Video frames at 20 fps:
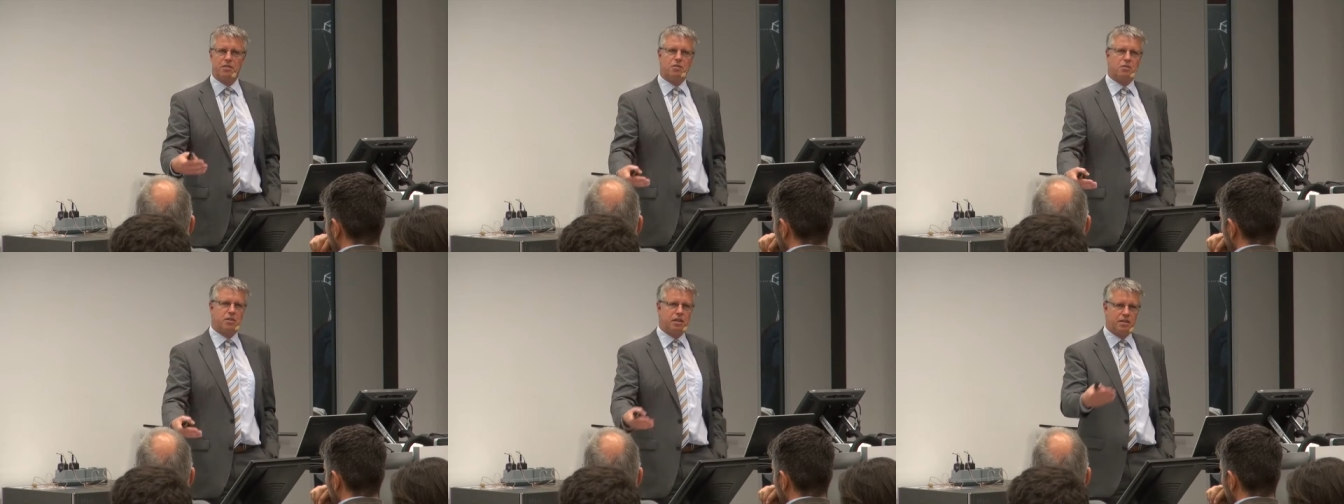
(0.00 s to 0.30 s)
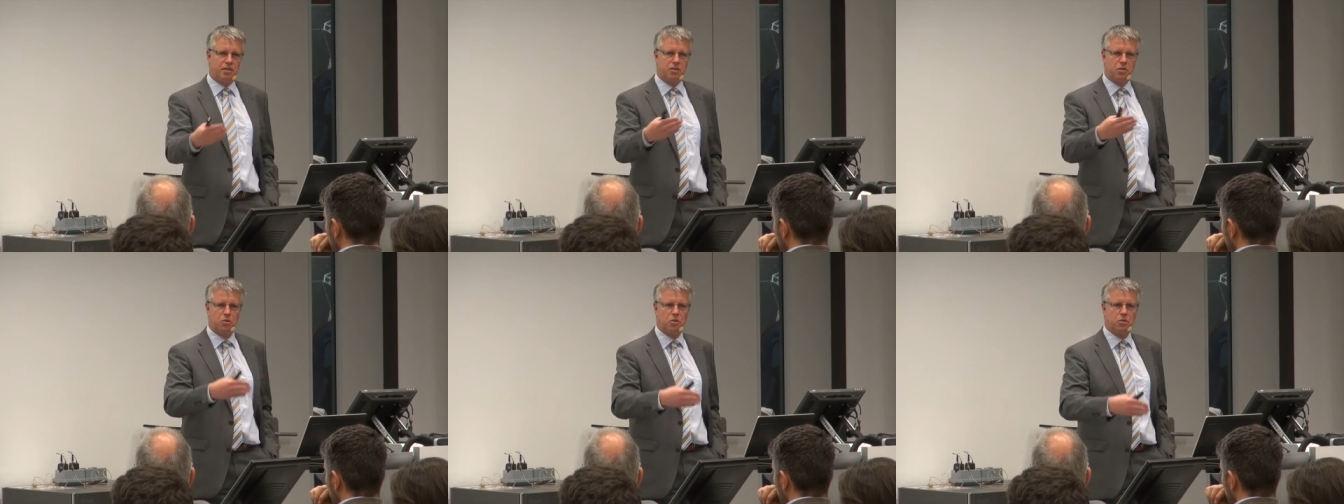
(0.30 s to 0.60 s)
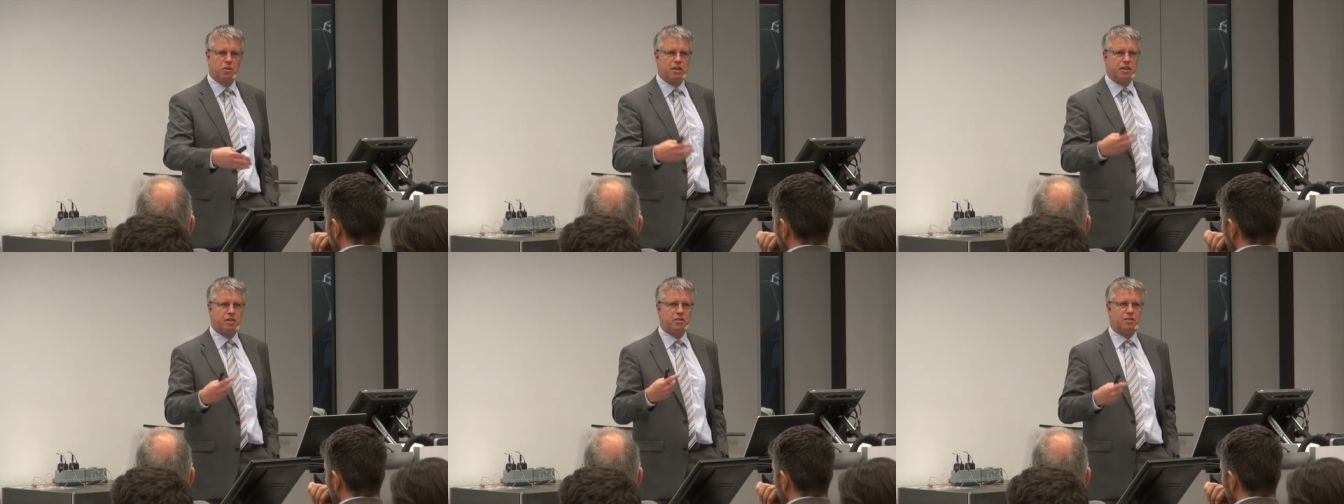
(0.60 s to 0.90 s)
so that
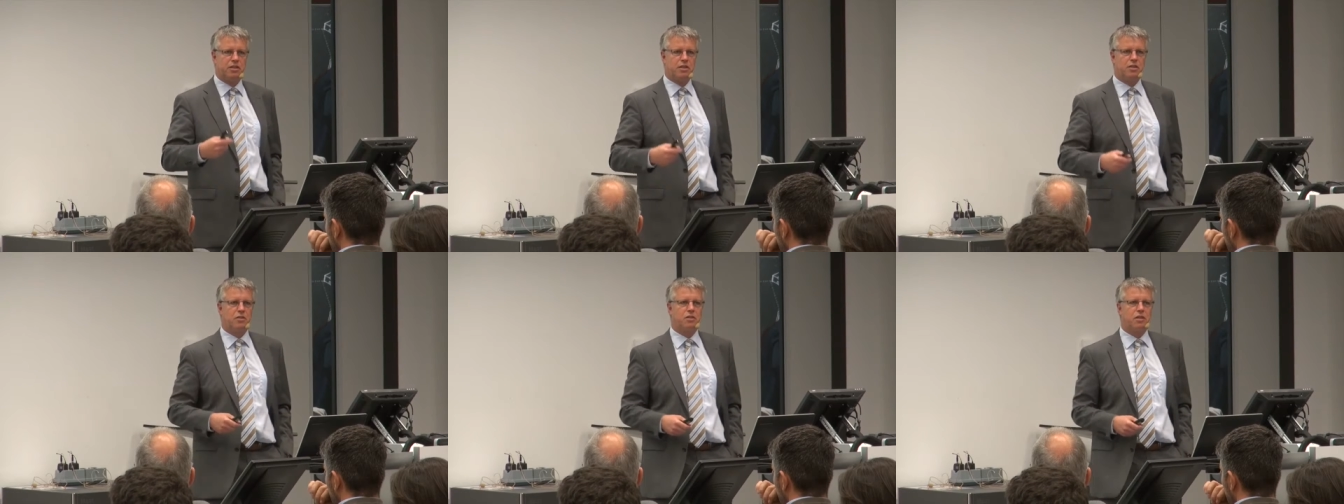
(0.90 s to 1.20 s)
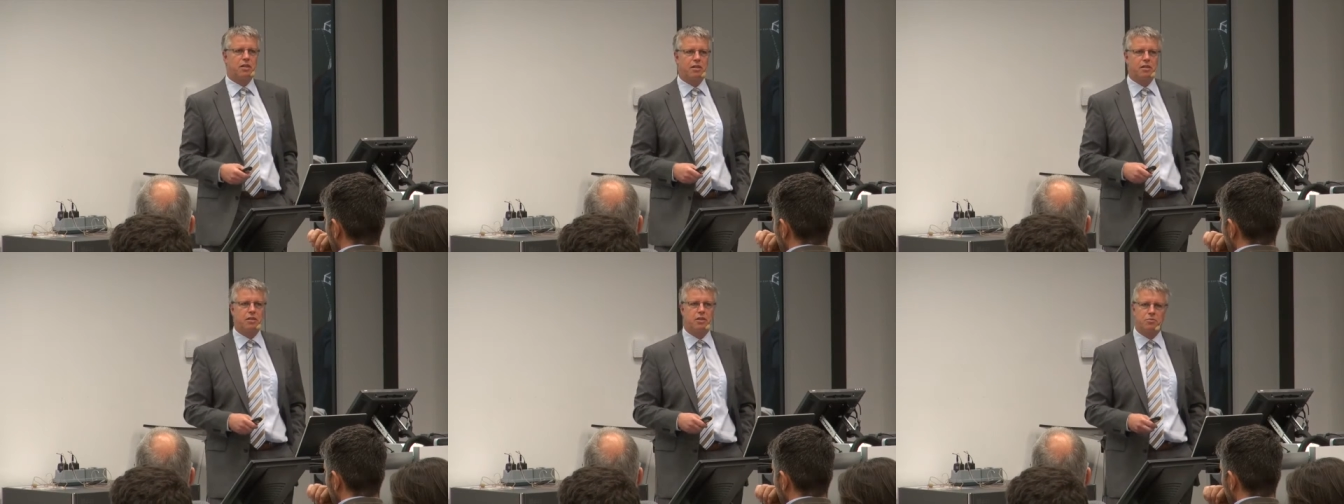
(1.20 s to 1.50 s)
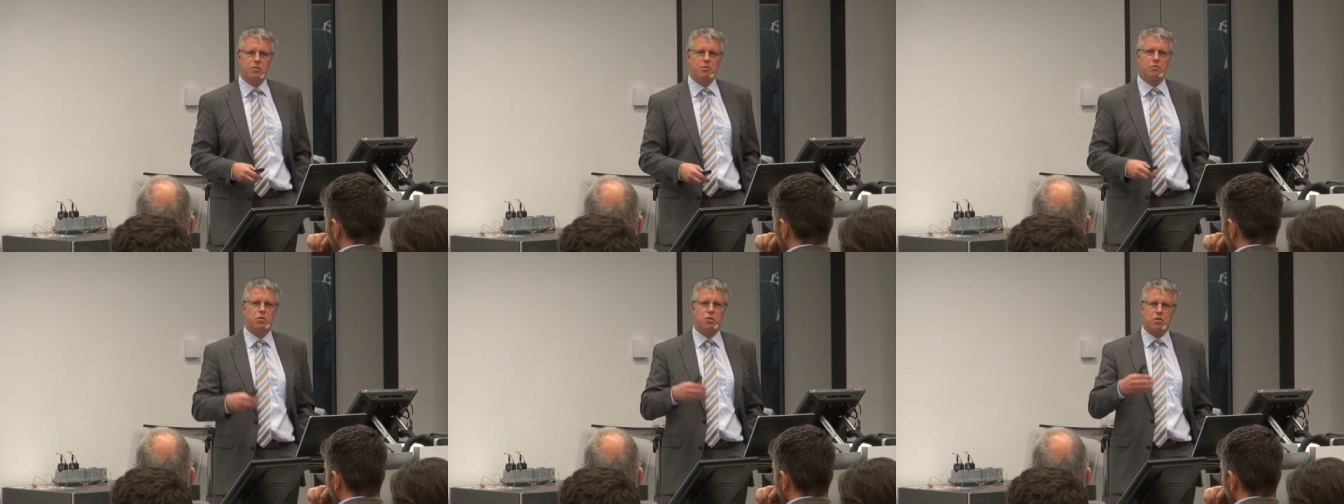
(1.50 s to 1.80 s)
you exchange the lens
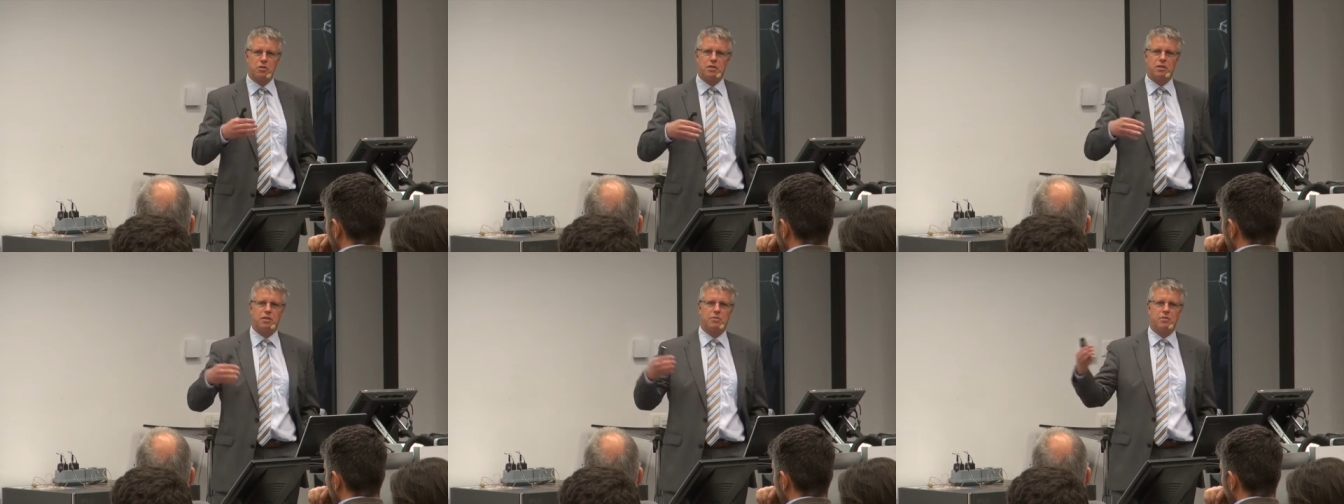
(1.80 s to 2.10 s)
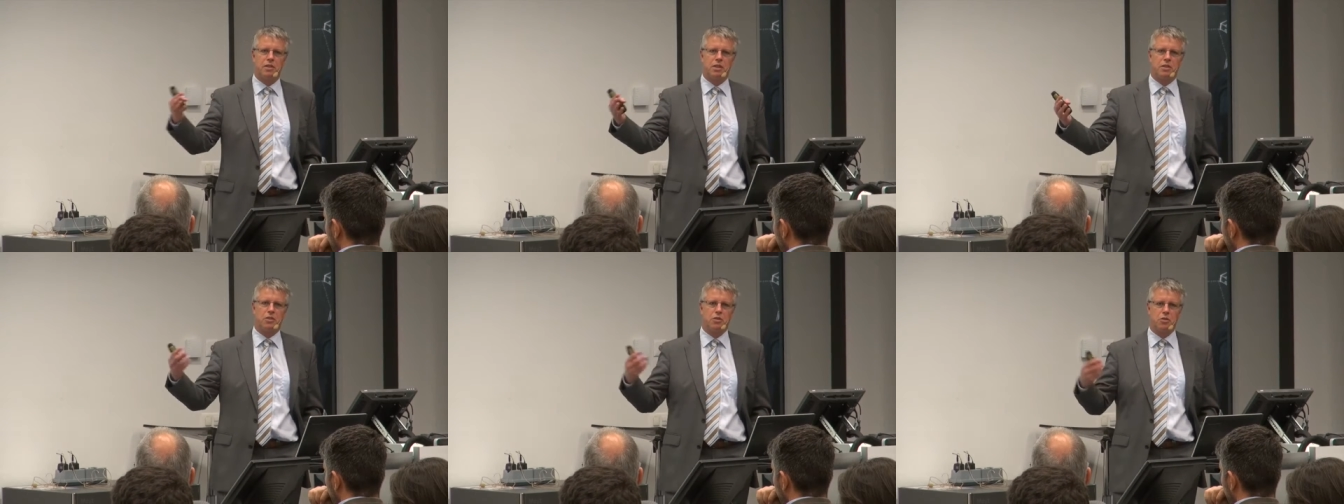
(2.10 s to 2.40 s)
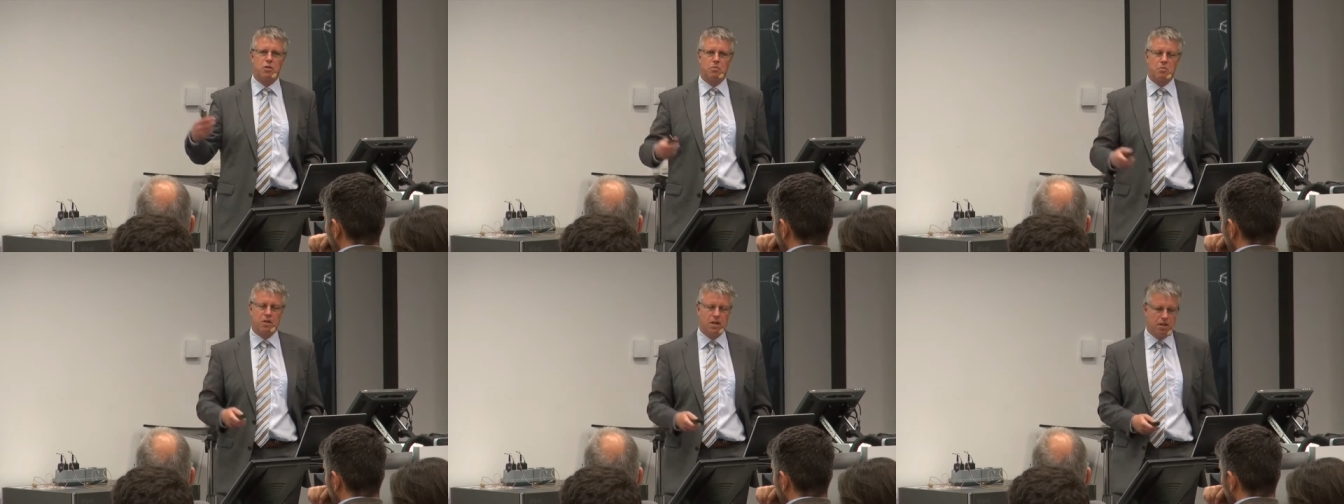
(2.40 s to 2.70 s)
before this big
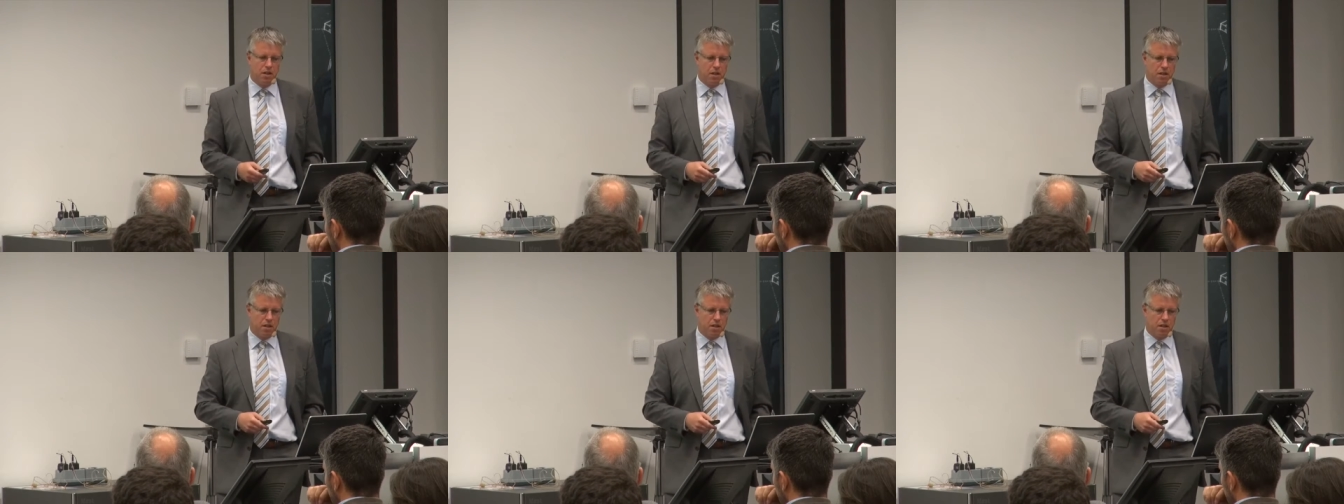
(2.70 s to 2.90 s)
job,